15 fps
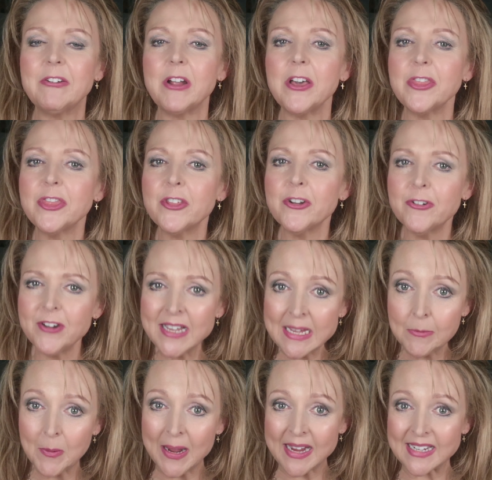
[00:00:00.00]
there are three
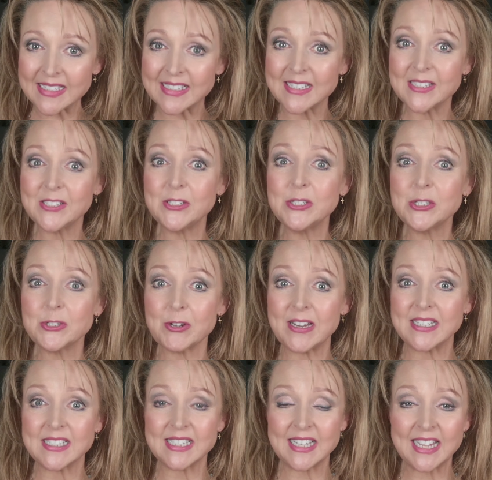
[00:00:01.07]
ways to
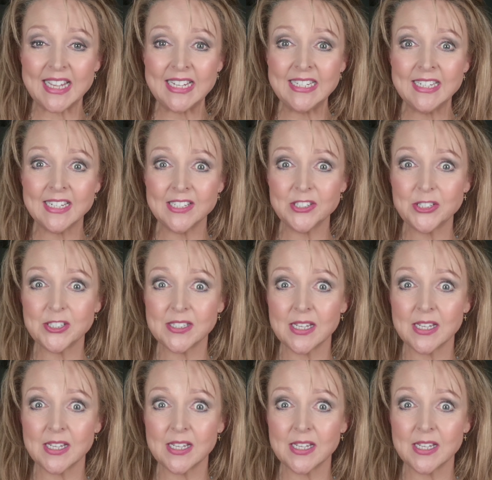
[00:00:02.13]
stress English